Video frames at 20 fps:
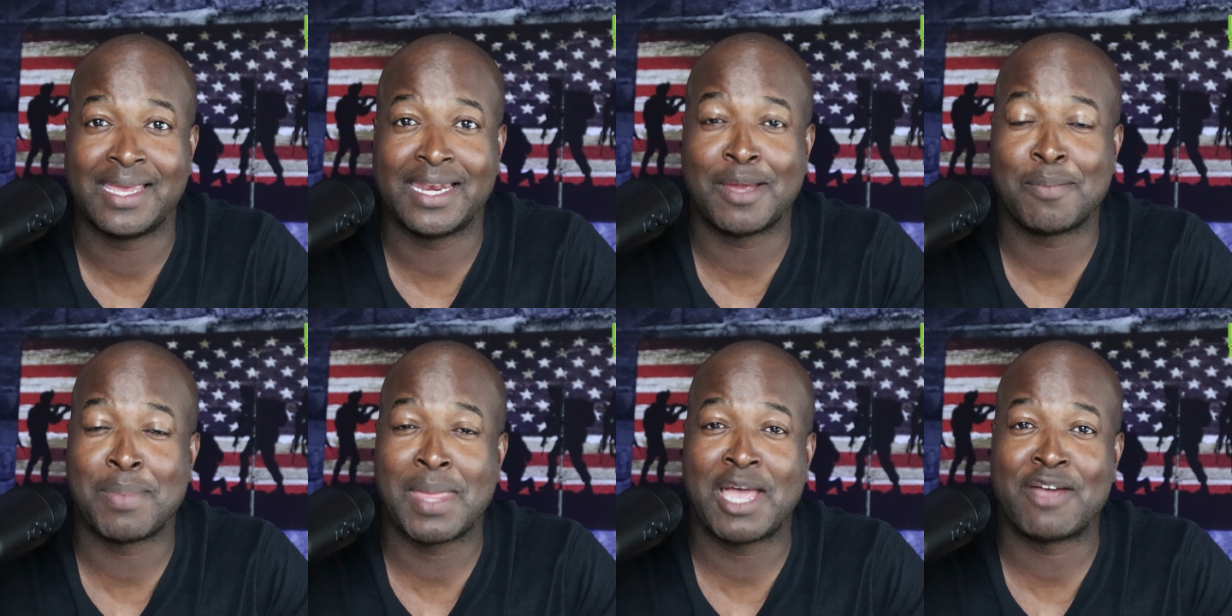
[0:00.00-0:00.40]

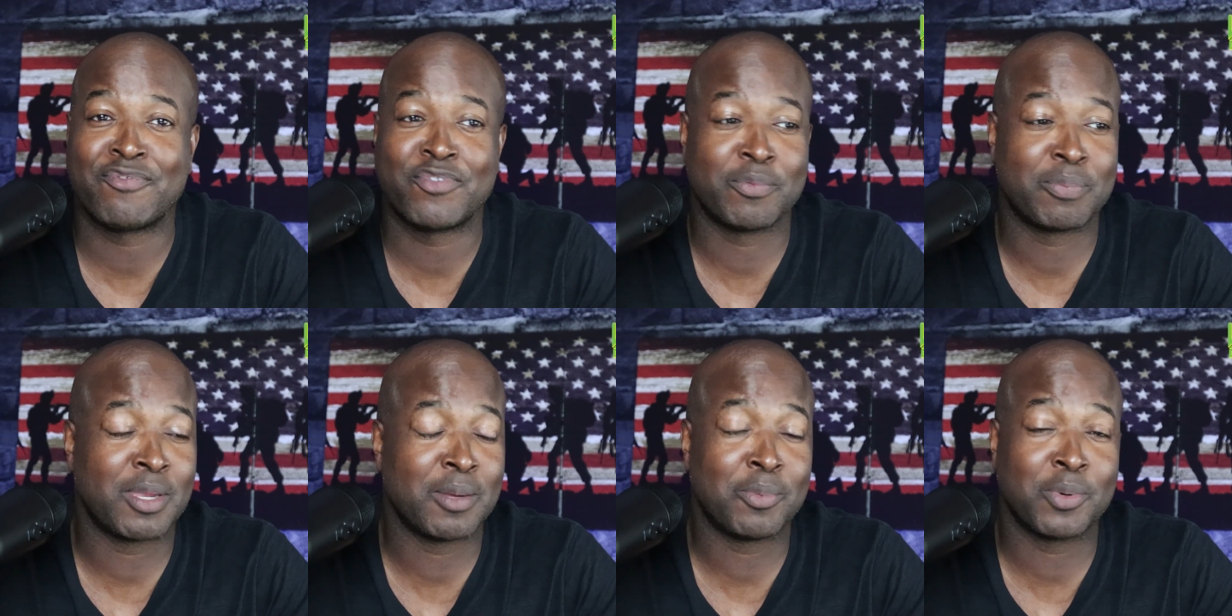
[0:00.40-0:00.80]
And I'm not
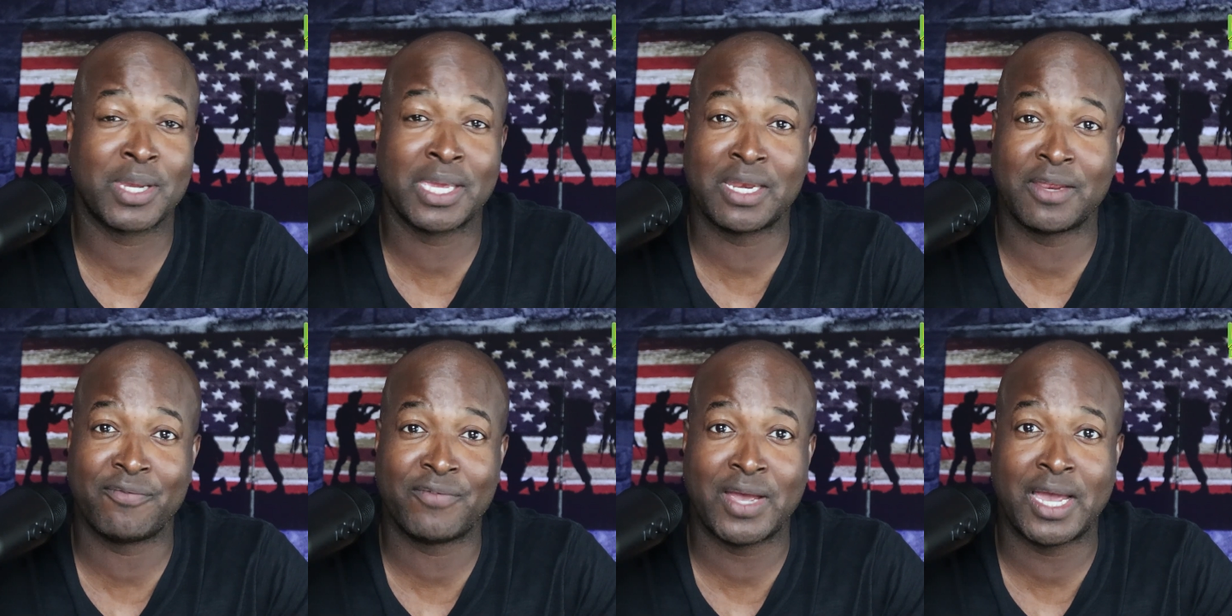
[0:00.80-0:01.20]
for people
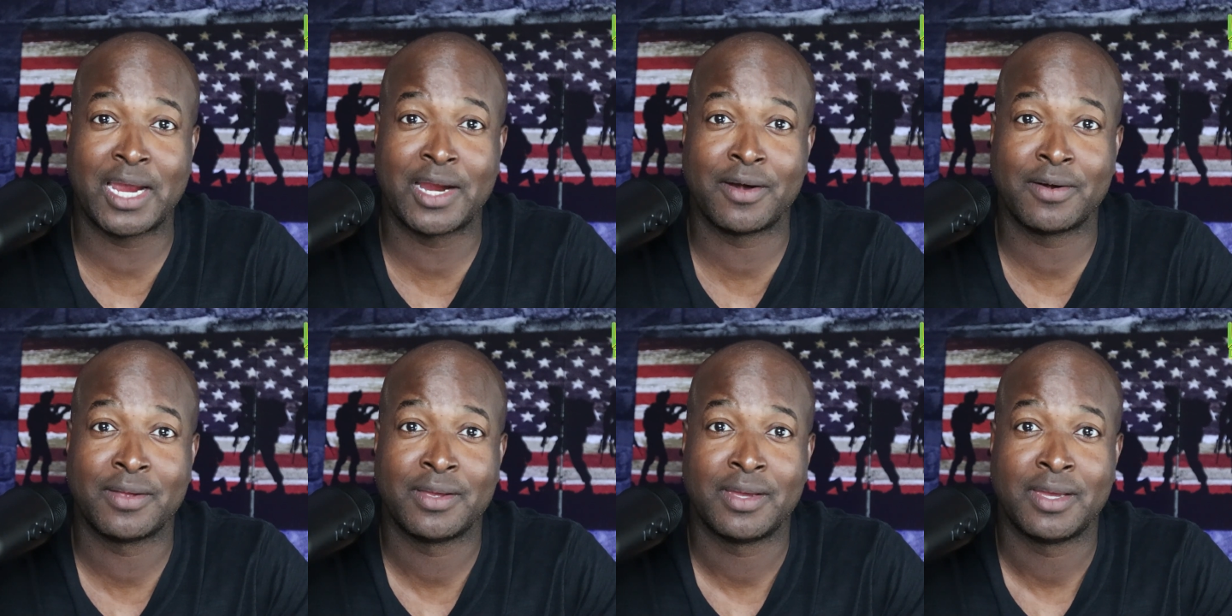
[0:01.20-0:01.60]
getting
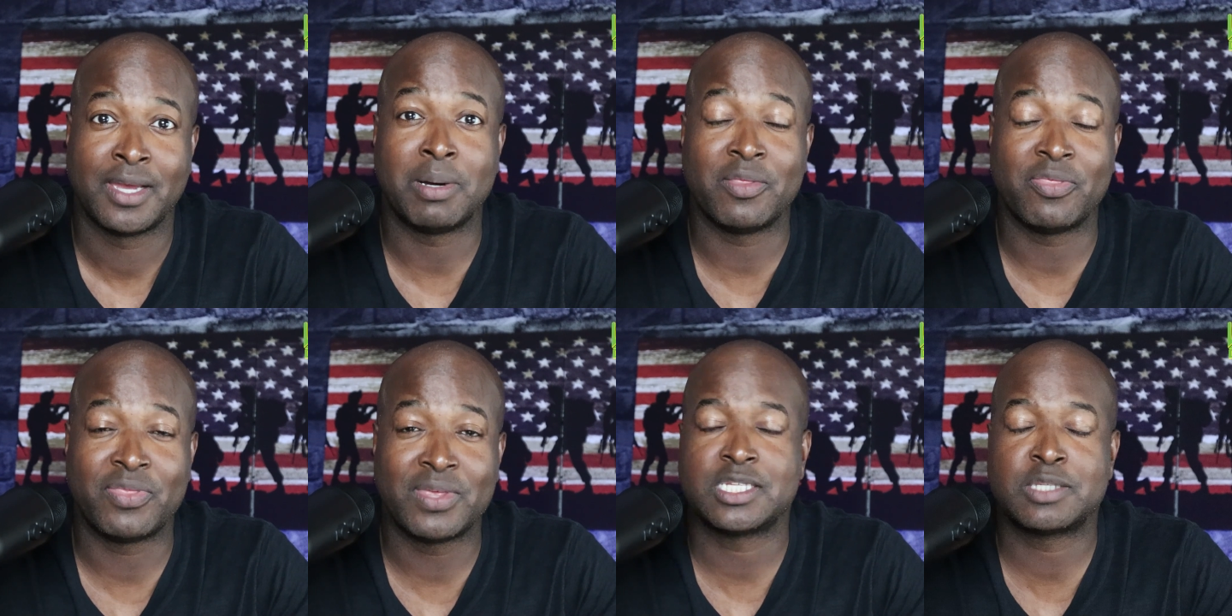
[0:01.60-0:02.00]
fired,
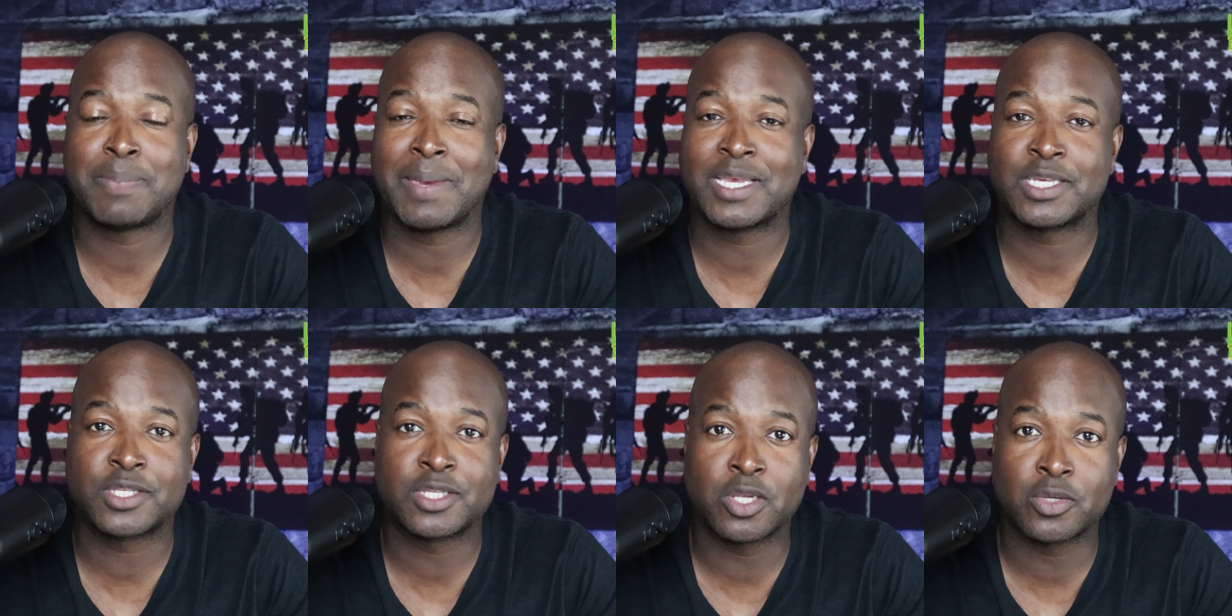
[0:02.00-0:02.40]
but this
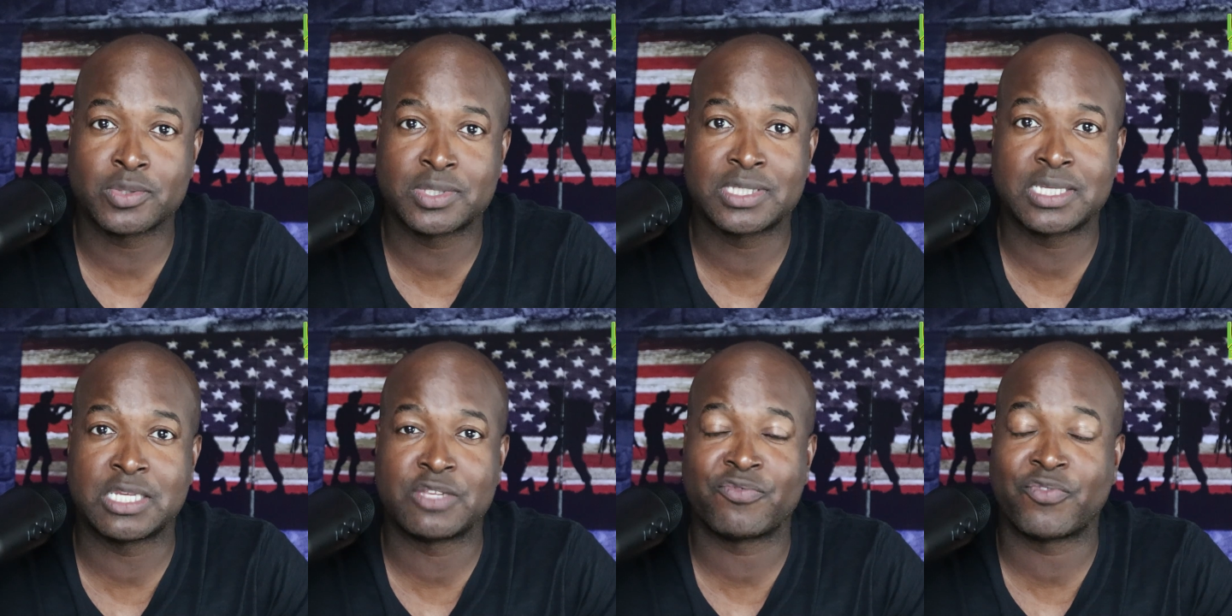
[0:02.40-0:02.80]
makes no
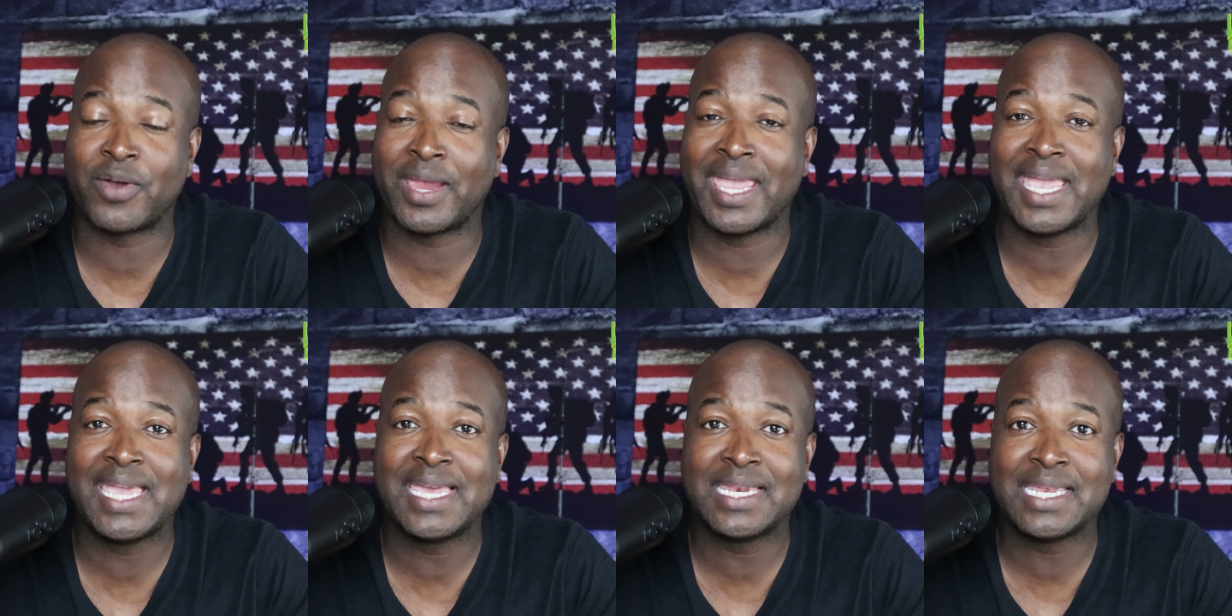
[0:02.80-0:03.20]
sense
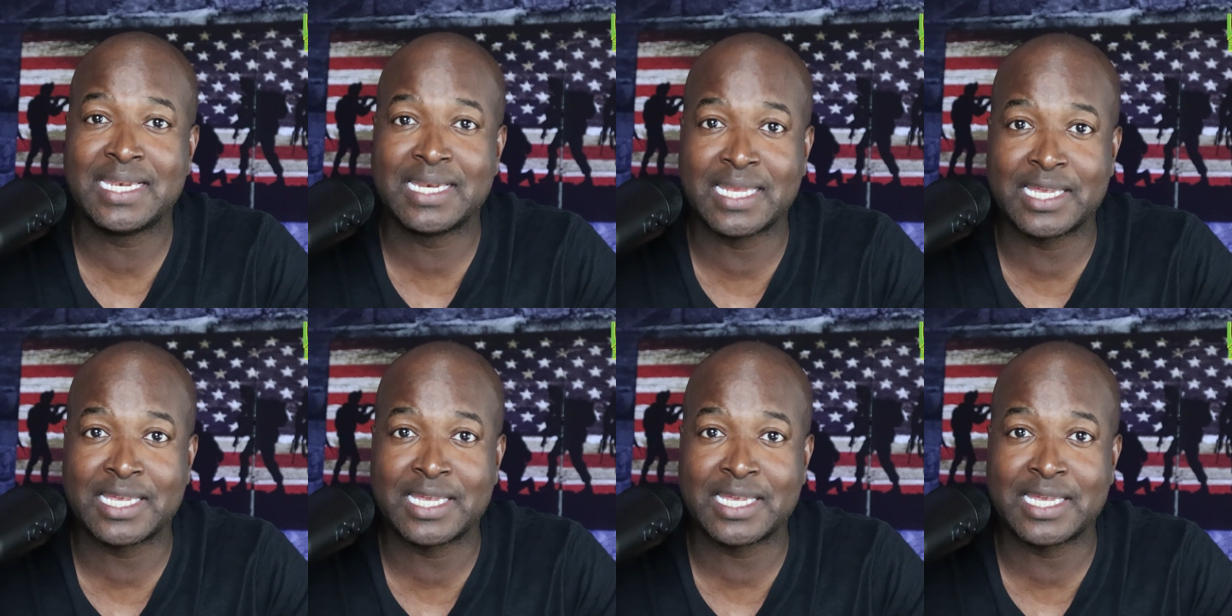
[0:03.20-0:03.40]
for any